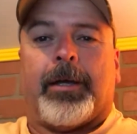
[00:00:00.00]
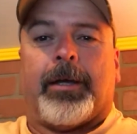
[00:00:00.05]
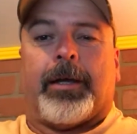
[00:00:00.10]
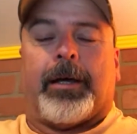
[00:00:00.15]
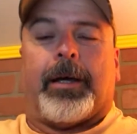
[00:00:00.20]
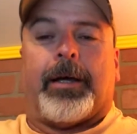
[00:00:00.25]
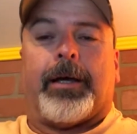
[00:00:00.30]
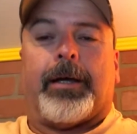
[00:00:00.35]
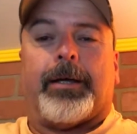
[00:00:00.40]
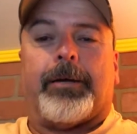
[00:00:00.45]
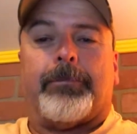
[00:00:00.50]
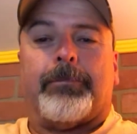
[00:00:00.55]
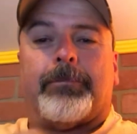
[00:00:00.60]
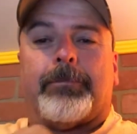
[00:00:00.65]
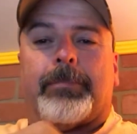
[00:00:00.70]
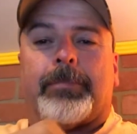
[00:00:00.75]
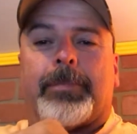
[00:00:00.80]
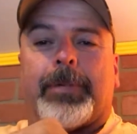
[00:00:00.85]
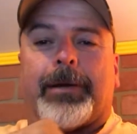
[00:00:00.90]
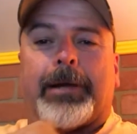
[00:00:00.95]

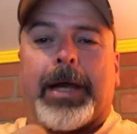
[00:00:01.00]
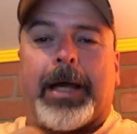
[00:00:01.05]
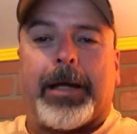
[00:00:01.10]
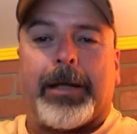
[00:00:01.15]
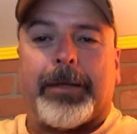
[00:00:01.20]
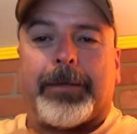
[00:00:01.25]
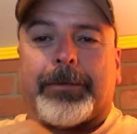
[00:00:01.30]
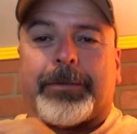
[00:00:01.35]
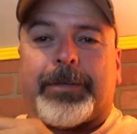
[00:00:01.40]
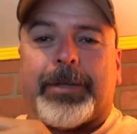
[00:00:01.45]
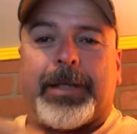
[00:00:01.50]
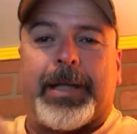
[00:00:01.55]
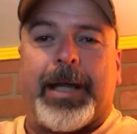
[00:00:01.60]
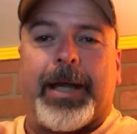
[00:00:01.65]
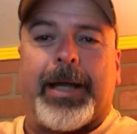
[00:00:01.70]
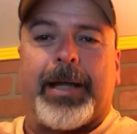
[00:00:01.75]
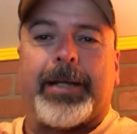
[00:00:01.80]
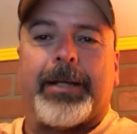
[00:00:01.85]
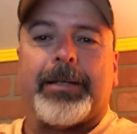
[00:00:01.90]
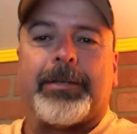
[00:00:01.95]
I got a little
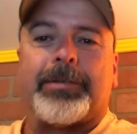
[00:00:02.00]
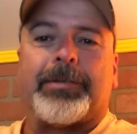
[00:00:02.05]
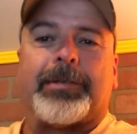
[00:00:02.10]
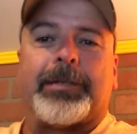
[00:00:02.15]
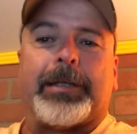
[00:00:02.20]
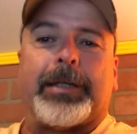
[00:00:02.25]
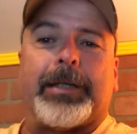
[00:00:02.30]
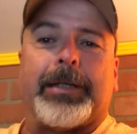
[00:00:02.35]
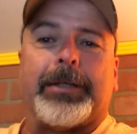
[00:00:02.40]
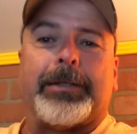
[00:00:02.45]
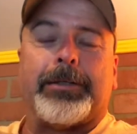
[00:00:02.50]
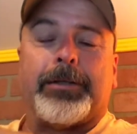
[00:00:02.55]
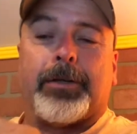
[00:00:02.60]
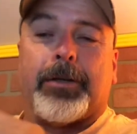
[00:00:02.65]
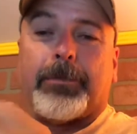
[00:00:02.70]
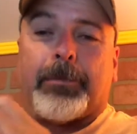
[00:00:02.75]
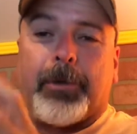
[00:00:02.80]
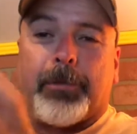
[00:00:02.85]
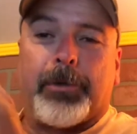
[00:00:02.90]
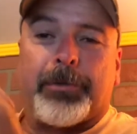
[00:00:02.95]
tinnitus, and
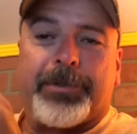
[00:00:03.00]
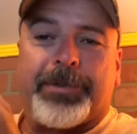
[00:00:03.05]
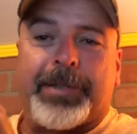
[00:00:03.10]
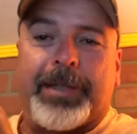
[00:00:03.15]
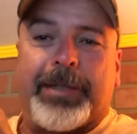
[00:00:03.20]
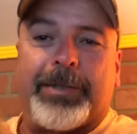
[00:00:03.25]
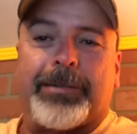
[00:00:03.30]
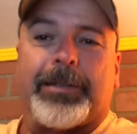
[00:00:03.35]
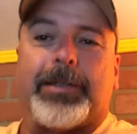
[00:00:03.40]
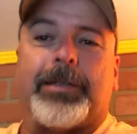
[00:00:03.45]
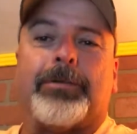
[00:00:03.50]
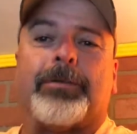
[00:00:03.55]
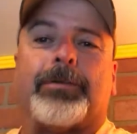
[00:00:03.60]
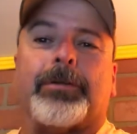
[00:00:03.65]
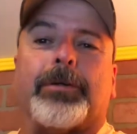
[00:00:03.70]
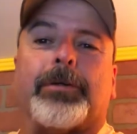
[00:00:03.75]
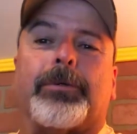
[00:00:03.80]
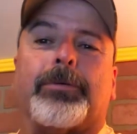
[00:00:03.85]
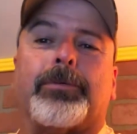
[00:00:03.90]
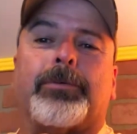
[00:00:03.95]
I'm almost 60,
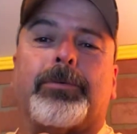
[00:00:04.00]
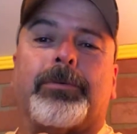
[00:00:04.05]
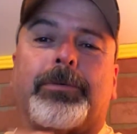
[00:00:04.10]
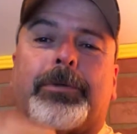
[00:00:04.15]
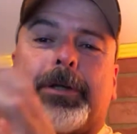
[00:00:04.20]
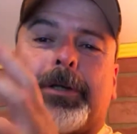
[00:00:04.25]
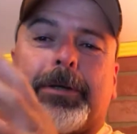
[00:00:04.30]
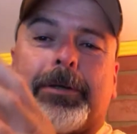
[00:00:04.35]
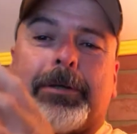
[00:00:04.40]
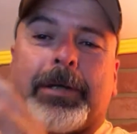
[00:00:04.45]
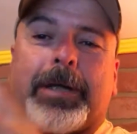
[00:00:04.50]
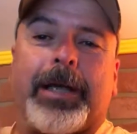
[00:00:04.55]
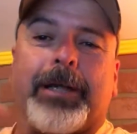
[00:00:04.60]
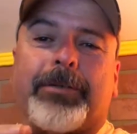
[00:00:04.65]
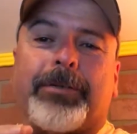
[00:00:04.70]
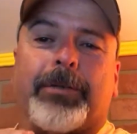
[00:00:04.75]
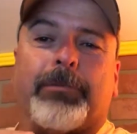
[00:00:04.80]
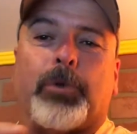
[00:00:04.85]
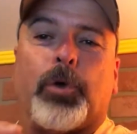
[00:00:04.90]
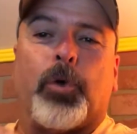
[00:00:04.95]
so I
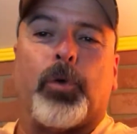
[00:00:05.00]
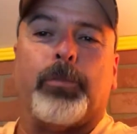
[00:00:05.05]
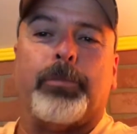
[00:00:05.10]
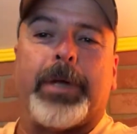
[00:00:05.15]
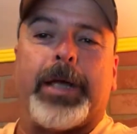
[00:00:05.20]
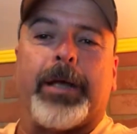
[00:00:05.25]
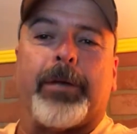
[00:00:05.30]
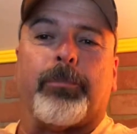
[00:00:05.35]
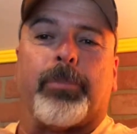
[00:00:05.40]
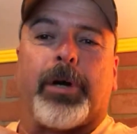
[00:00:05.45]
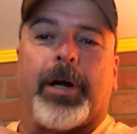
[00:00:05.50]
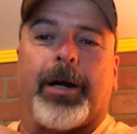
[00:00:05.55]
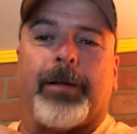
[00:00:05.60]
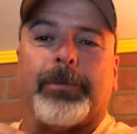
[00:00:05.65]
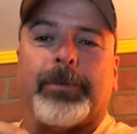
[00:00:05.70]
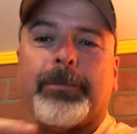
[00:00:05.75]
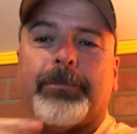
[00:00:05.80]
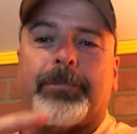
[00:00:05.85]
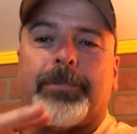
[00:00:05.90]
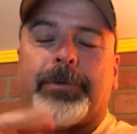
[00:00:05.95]
got some old man
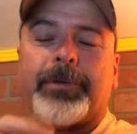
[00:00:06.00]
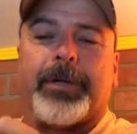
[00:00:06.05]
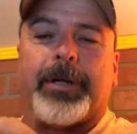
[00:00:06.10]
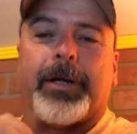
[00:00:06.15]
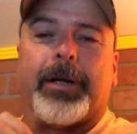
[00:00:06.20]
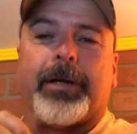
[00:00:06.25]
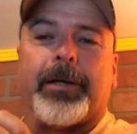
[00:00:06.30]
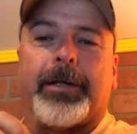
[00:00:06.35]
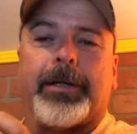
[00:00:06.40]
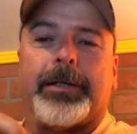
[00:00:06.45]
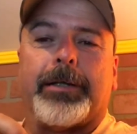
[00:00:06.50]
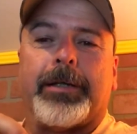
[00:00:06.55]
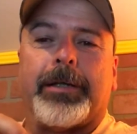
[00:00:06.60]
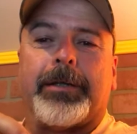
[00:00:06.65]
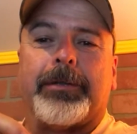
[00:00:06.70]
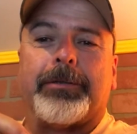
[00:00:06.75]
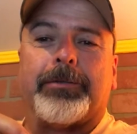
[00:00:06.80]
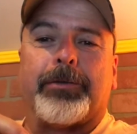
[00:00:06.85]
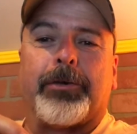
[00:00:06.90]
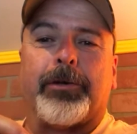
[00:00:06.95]
problems there,
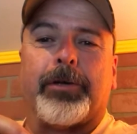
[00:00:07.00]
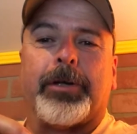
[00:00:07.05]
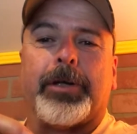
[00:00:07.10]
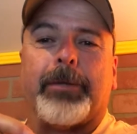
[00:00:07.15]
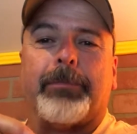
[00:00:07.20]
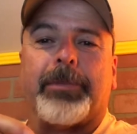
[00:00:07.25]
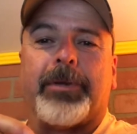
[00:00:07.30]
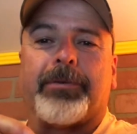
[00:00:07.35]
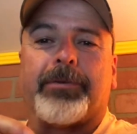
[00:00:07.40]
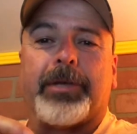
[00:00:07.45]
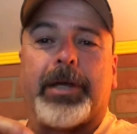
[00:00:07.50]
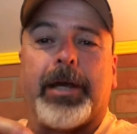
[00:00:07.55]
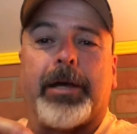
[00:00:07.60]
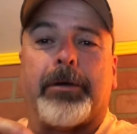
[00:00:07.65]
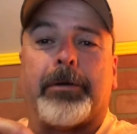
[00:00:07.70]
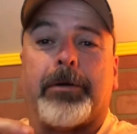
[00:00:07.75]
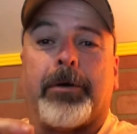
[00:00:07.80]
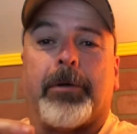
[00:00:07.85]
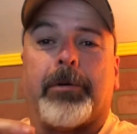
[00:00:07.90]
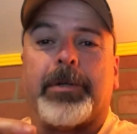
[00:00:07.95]
and turning up the
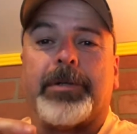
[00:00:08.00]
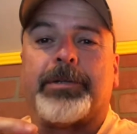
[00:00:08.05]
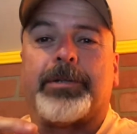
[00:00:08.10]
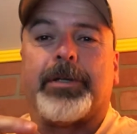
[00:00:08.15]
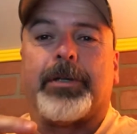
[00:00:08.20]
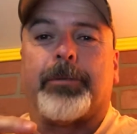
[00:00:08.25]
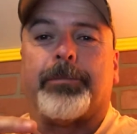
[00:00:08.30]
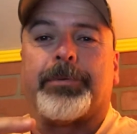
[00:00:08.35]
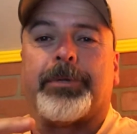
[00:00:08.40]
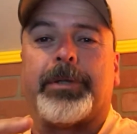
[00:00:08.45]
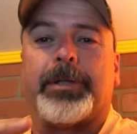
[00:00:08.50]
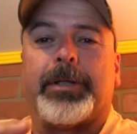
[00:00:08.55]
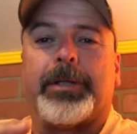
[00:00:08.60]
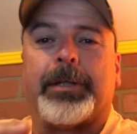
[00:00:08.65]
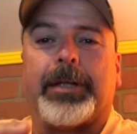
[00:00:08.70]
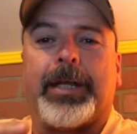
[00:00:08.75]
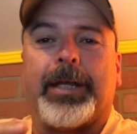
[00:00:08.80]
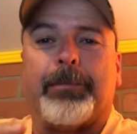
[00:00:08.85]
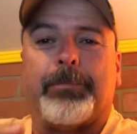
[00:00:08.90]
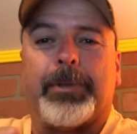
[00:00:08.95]
sound always helps, and
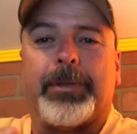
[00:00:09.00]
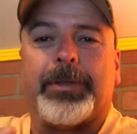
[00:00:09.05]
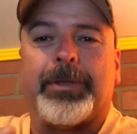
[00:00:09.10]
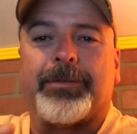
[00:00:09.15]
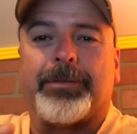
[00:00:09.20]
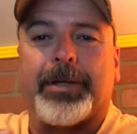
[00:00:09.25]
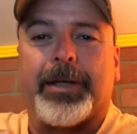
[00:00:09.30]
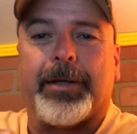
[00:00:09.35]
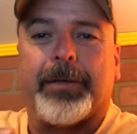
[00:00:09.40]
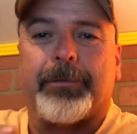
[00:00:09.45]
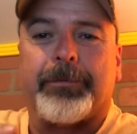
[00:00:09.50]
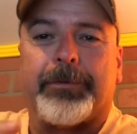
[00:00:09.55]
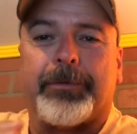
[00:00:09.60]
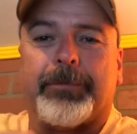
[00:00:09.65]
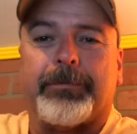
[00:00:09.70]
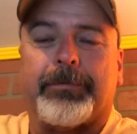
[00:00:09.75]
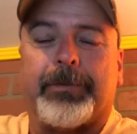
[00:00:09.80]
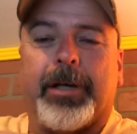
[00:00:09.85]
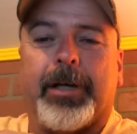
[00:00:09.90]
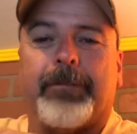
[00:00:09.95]
then keeping the sounds
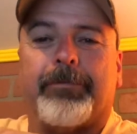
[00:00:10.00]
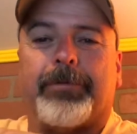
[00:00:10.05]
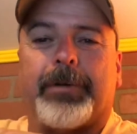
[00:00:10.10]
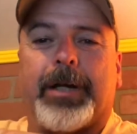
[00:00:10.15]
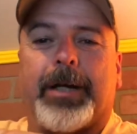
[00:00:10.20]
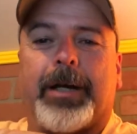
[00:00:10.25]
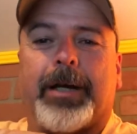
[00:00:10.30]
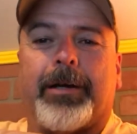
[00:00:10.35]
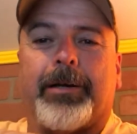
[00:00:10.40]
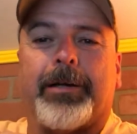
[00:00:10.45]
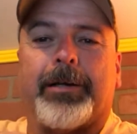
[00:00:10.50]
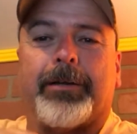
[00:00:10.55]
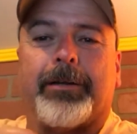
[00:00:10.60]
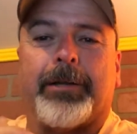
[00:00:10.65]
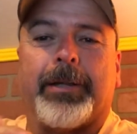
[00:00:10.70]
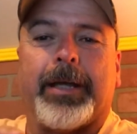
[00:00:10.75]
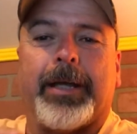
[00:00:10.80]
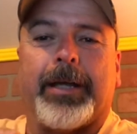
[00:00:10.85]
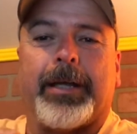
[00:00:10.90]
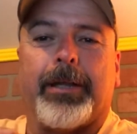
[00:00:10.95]
of gunfire and all
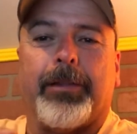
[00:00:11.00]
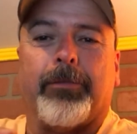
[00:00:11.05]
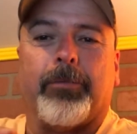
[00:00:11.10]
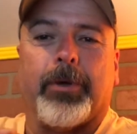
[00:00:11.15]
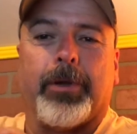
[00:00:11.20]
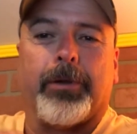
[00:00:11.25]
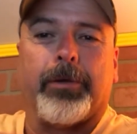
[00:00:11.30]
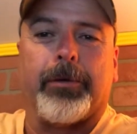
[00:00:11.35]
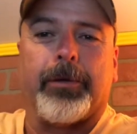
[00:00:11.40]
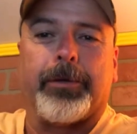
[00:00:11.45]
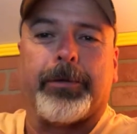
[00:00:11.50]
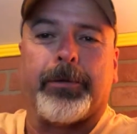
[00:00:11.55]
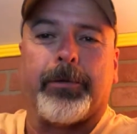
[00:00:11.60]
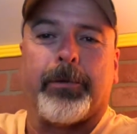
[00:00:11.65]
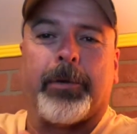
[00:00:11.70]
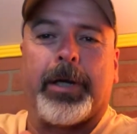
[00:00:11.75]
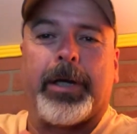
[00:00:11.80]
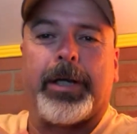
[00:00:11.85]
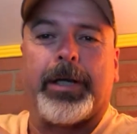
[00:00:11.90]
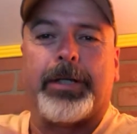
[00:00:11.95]
that, either whether you're at the
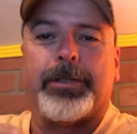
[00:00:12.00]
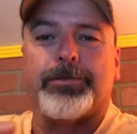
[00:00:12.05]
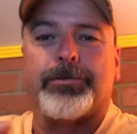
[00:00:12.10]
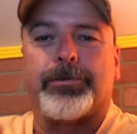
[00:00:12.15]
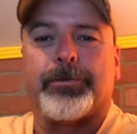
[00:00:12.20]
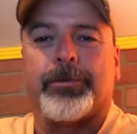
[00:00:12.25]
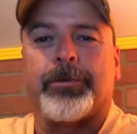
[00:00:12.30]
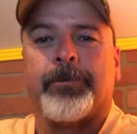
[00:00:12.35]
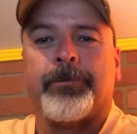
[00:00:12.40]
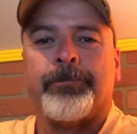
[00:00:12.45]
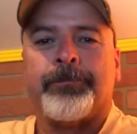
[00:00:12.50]
range or